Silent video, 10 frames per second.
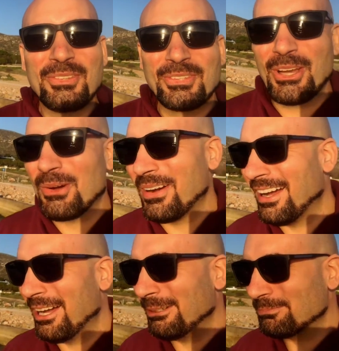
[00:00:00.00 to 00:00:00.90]
so,
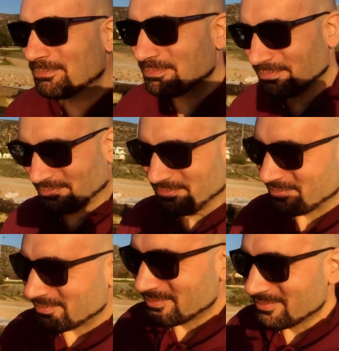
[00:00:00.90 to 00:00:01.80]
um,
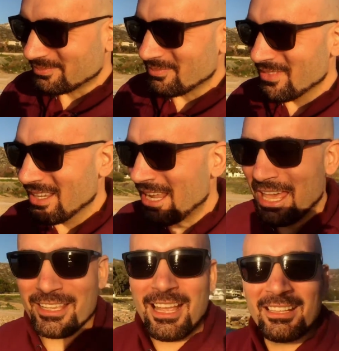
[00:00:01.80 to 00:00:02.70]

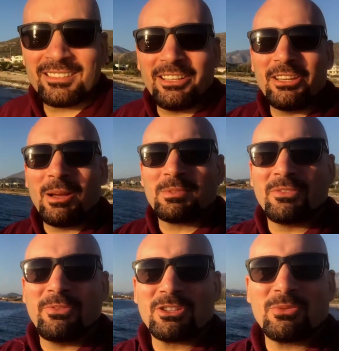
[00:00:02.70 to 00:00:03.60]
yeah, the guy's setting up
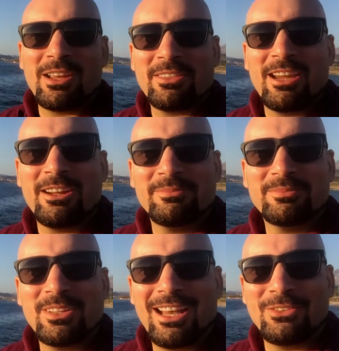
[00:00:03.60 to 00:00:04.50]
to fish right there,
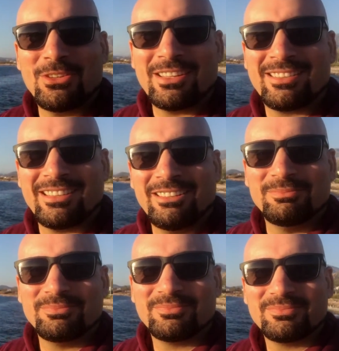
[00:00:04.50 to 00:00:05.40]
as you can see.
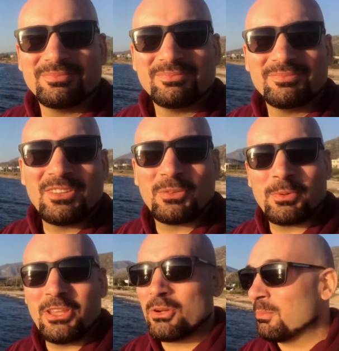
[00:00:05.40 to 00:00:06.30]
It's
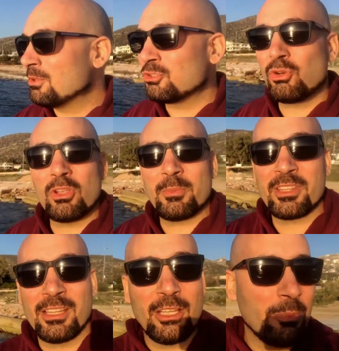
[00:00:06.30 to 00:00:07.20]
pretty cool. I'm gonna join him in a